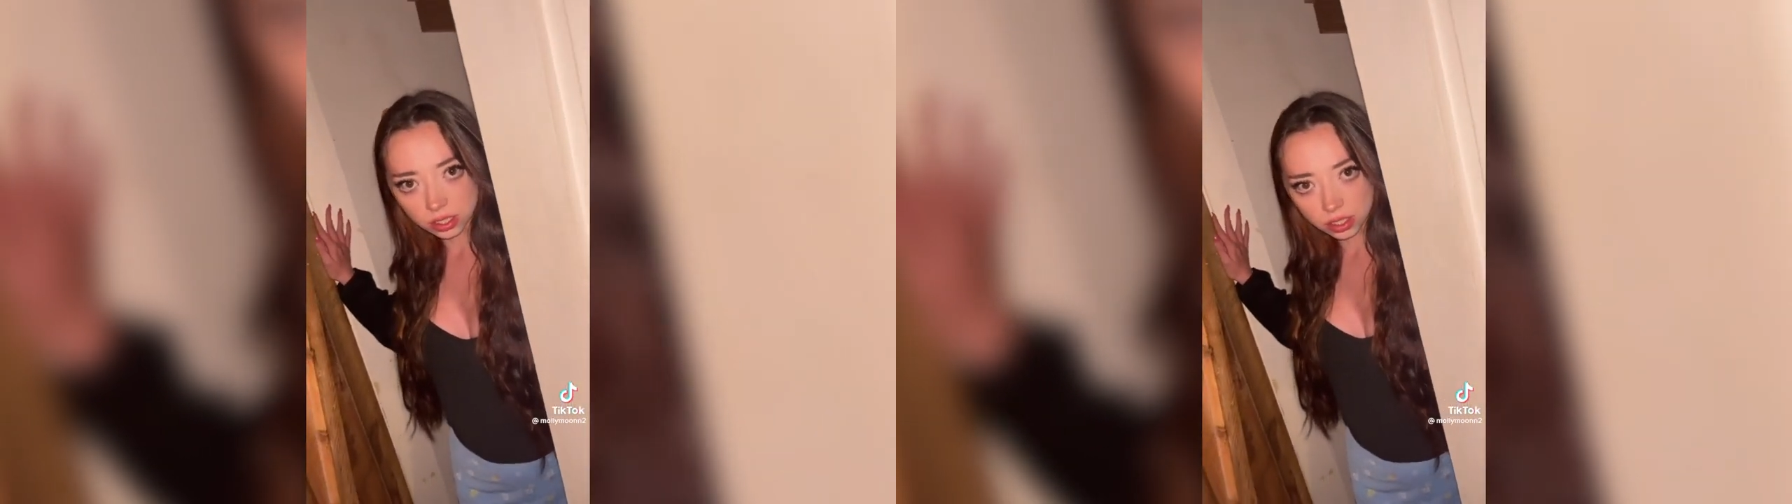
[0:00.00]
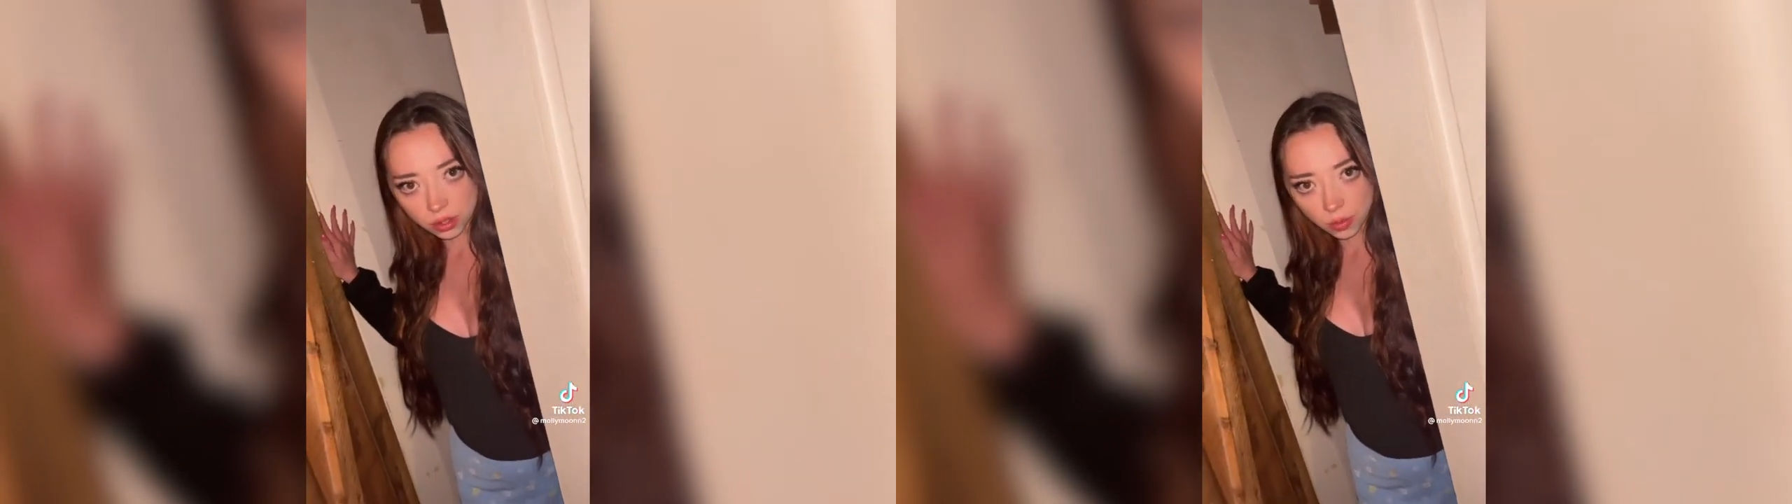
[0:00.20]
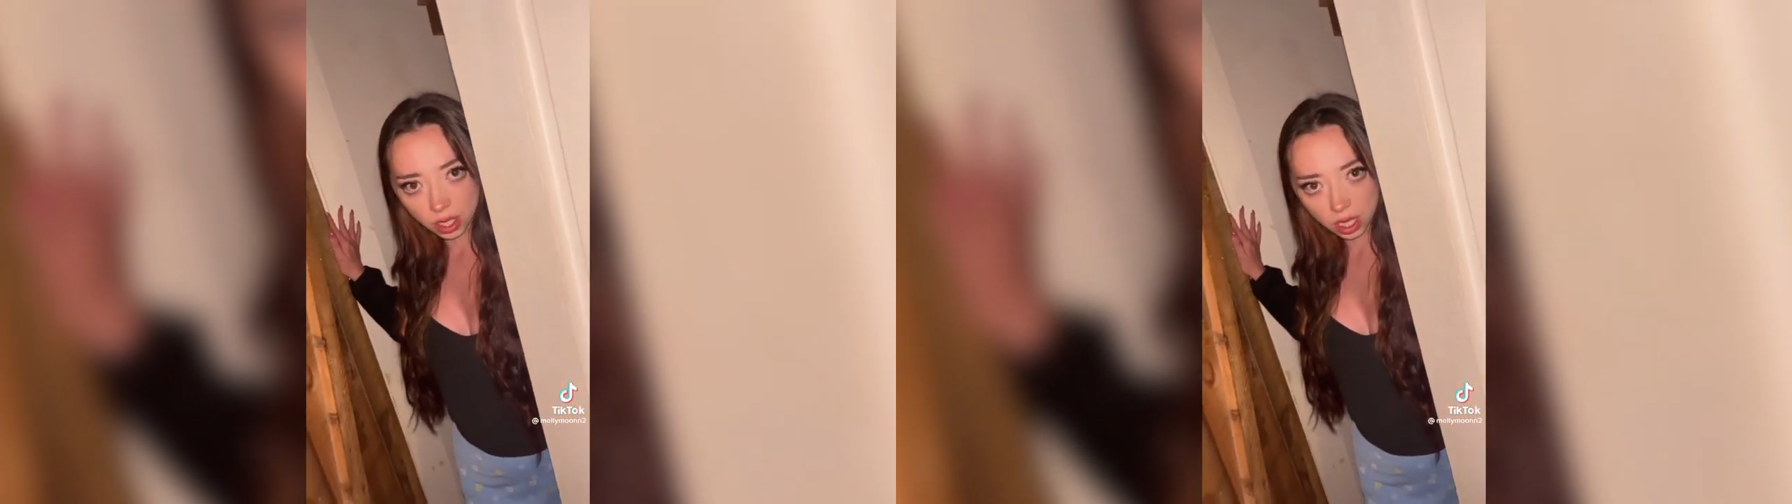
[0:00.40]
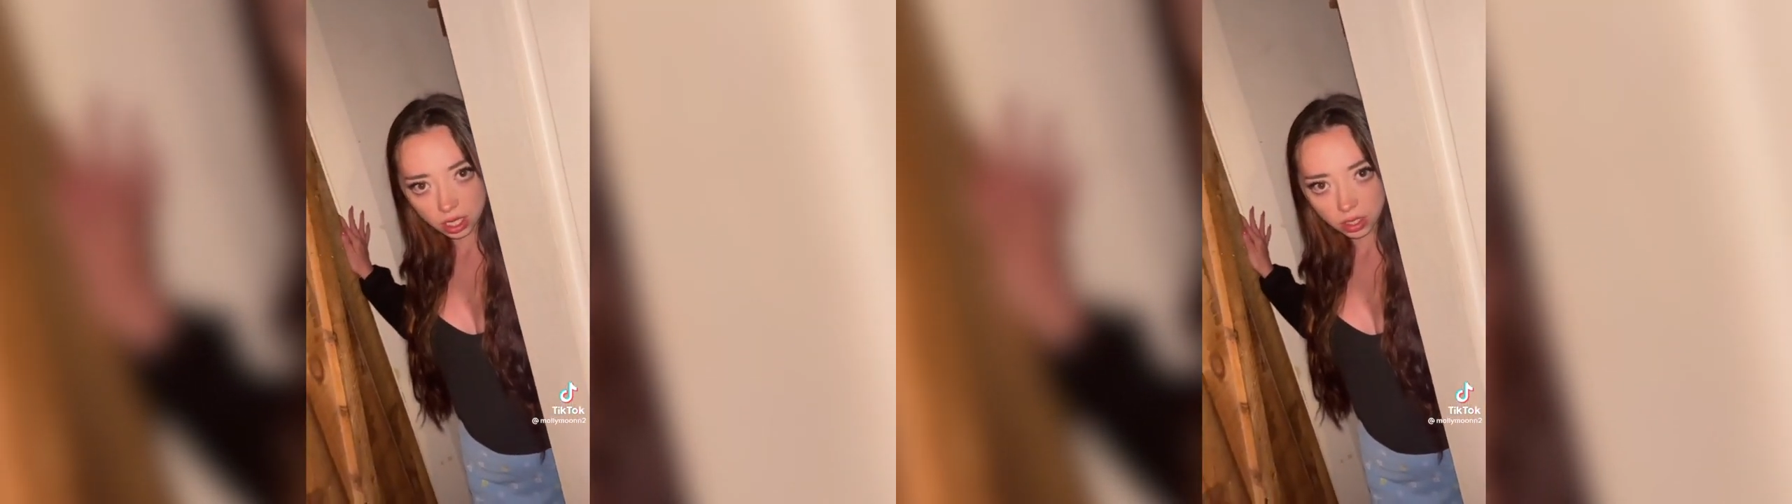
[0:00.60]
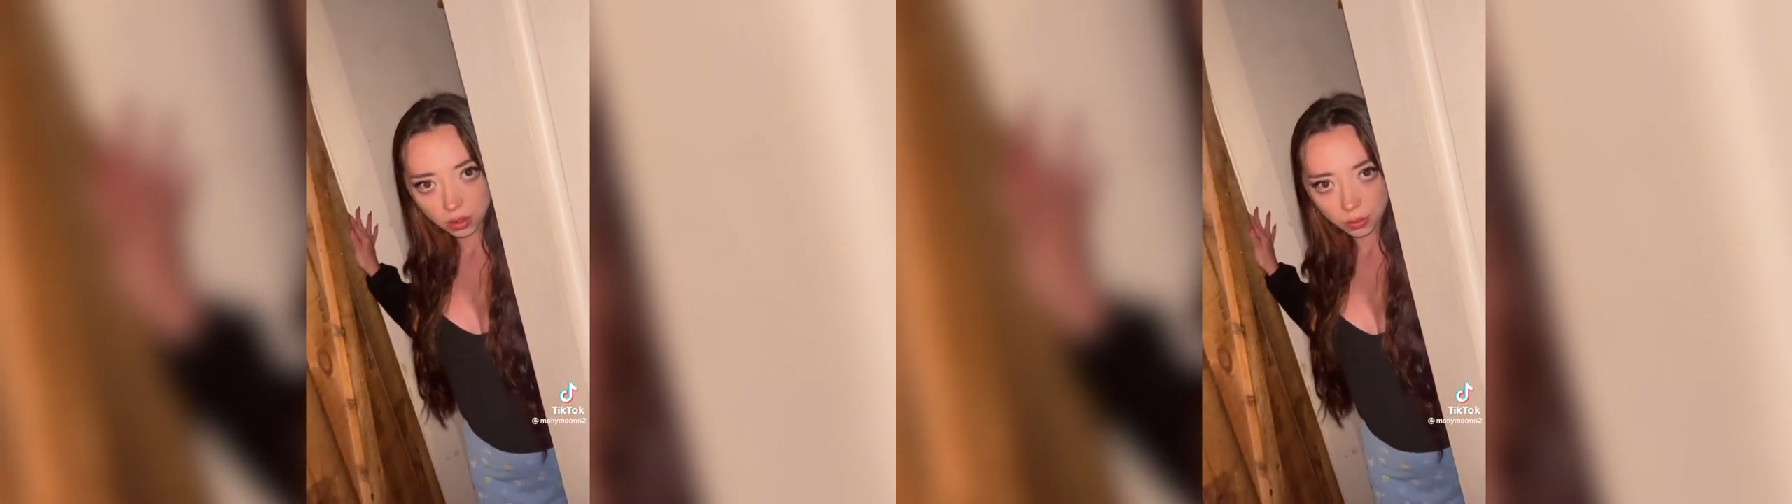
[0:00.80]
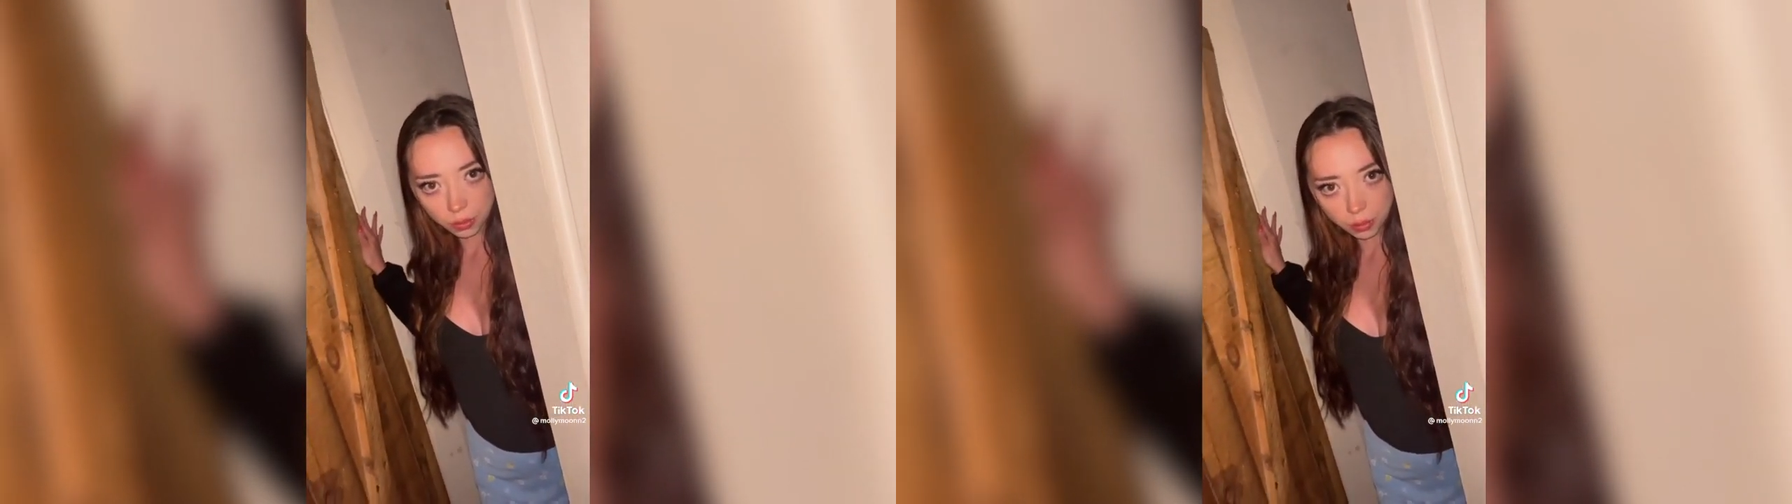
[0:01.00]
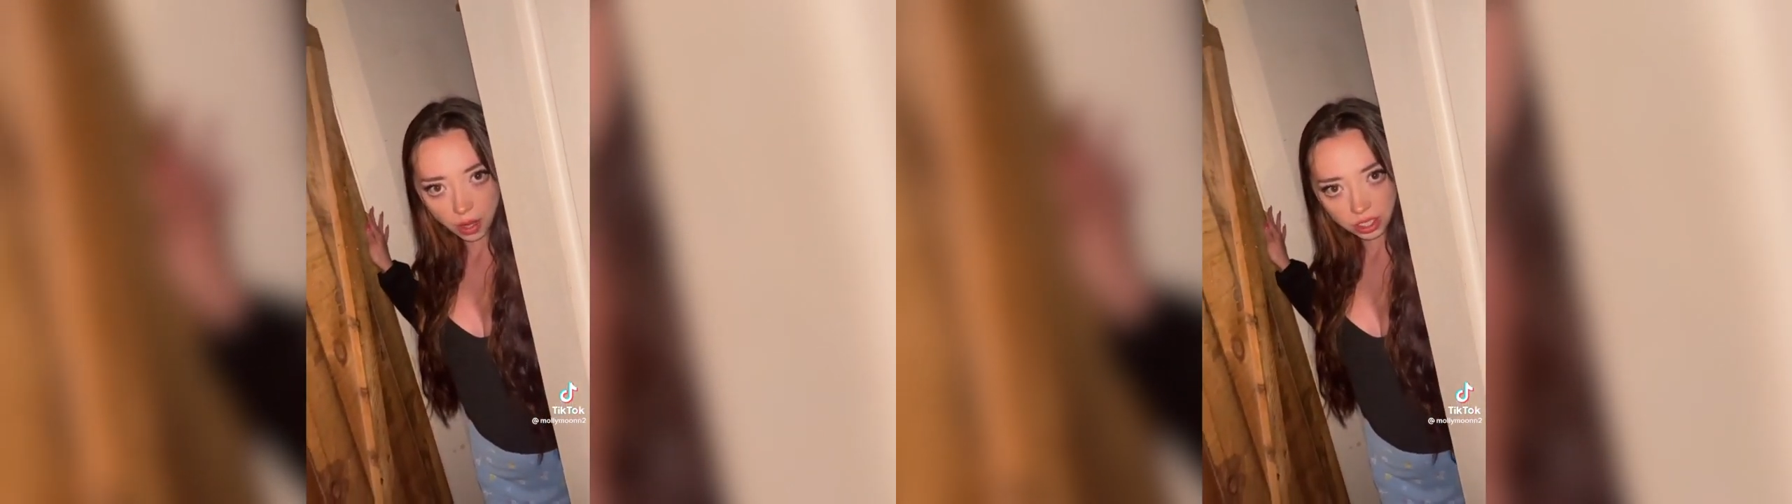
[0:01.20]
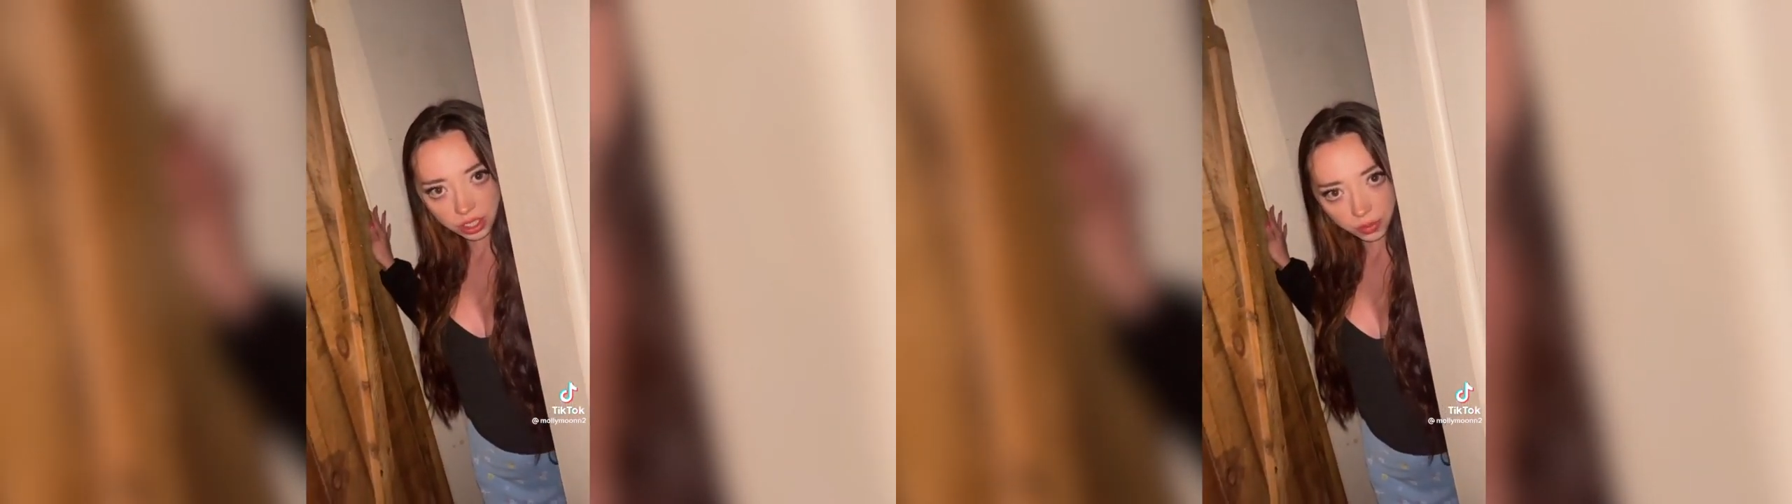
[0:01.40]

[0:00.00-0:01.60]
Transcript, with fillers: So you want to watch a